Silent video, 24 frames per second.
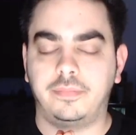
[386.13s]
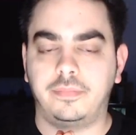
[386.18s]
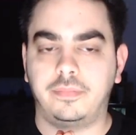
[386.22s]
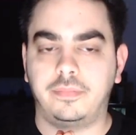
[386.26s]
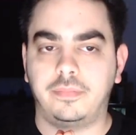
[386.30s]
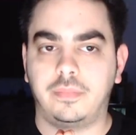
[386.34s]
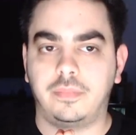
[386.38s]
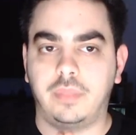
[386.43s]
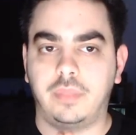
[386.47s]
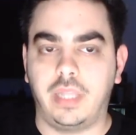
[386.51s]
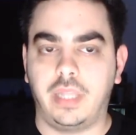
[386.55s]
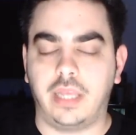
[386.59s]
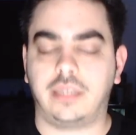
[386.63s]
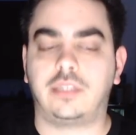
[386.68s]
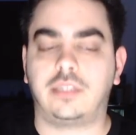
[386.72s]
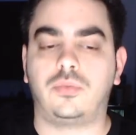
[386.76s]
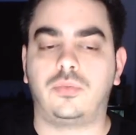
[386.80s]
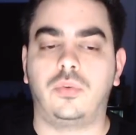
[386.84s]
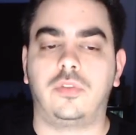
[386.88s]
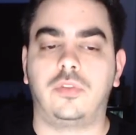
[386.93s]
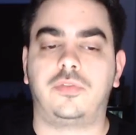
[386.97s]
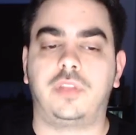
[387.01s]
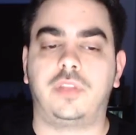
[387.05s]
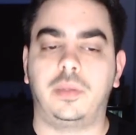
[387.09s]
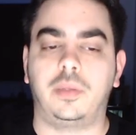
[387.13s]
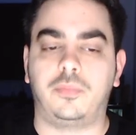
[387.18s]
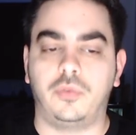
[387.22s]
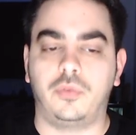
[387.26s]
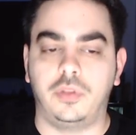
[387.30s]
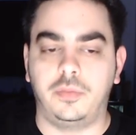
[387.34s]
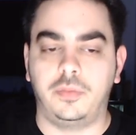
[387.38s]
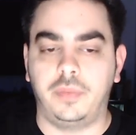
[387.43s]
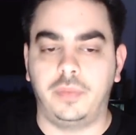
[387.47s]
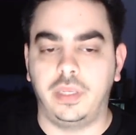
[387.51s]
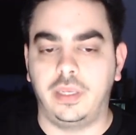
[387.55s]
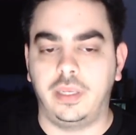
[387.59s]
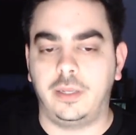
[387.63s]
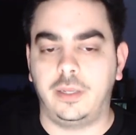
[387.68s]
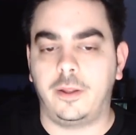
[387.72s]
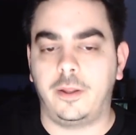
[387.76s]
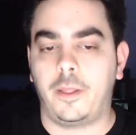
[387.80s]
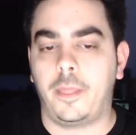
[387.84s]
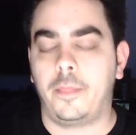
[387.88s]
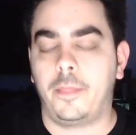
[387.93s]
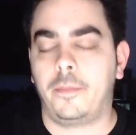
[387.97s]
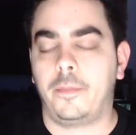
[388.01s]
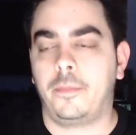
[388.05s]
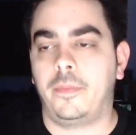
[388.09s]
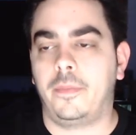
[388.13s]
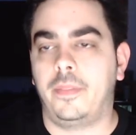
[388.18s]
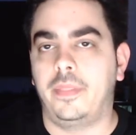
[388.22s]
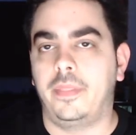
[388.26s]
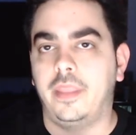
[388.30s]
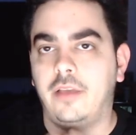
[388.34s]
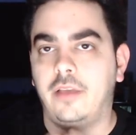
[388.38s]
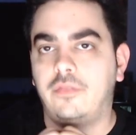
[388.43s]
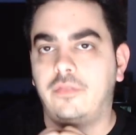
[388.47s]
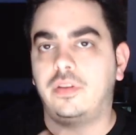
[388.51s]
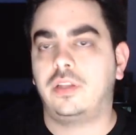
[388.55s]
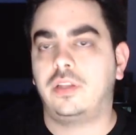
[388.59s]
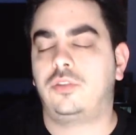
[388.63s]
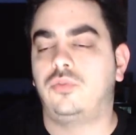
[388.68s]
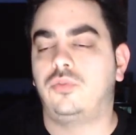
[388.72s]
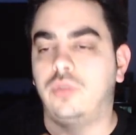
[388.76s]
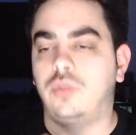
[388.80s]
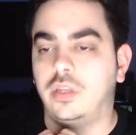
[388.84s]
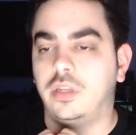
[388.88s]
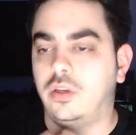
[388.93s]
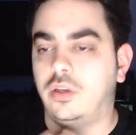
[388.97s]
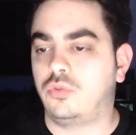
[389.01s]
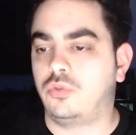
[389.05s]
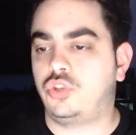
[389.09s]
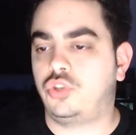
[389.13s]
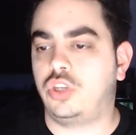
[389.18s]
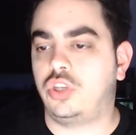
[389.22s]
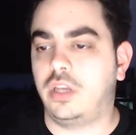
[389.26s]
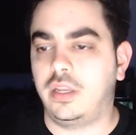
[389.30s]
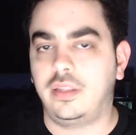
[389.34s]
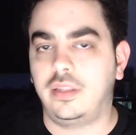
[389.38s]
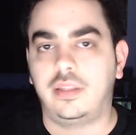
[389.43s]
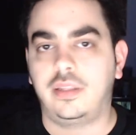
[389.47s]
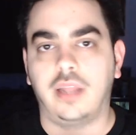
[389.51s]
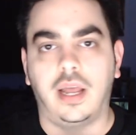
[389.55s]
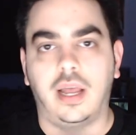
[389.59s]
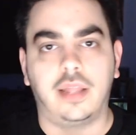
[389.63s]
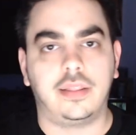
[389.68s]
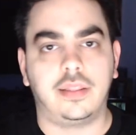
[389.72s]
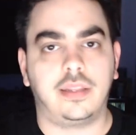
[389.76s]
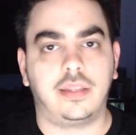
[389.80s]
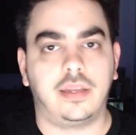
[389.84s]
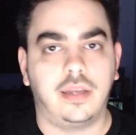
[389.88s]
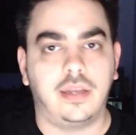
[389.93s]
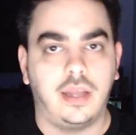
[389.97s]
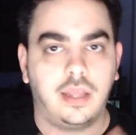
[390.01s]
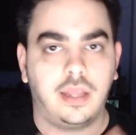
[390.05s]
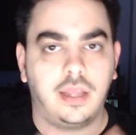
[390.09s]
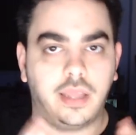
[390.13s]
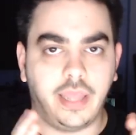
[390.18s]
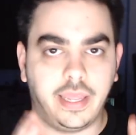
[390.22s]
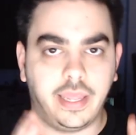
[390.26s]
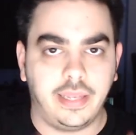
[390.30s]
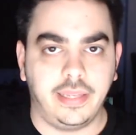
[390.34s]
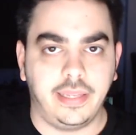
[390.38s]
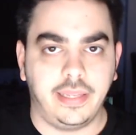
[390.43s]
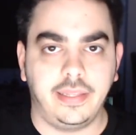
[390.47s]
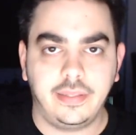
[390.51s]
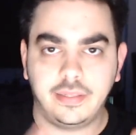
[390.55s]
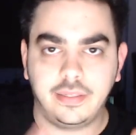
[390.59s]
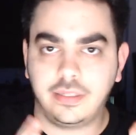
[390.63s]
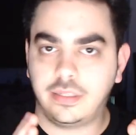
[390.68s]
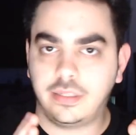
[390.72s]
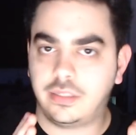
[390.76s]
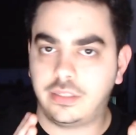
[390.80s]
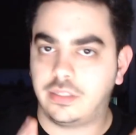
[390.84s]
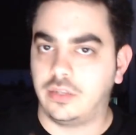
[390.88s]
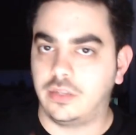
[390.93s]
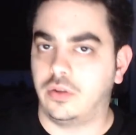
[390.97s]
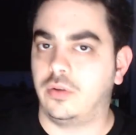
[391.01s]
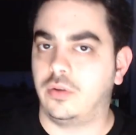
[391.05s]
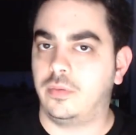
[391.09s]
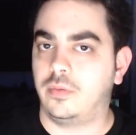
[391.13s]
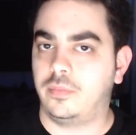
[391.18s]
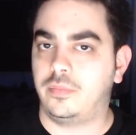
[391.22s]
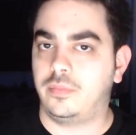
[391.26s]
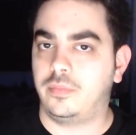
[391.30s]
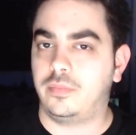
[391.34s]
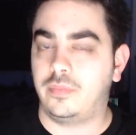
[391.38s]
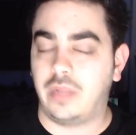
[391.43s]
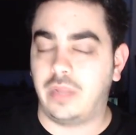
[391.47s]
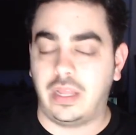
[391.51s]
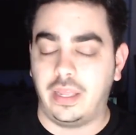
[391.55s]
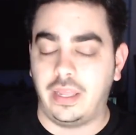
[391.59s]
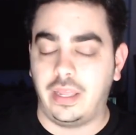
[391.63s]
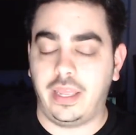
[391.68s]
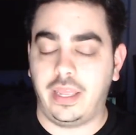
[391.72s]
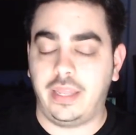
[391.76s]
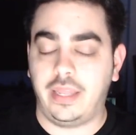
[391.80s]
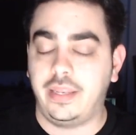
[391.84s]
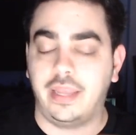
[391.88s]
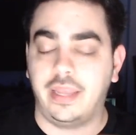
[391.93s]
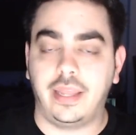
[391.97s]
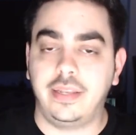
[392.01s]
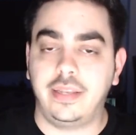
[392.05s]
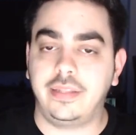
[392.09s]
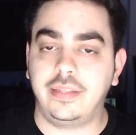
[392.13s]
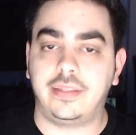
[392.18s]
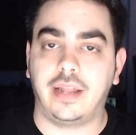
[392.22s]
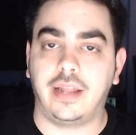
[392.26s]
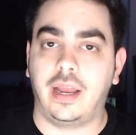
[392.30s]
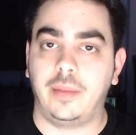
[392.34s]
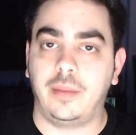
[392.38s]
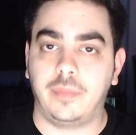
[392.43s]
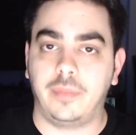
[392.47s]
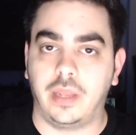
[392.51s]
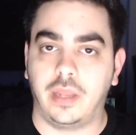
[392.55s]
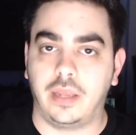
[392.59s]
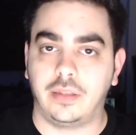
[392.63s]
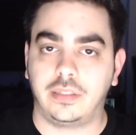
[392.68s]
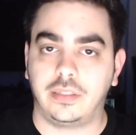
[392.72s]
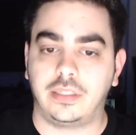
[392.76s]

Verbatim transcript: Next wolf tip would be never to negotiate under any timeline.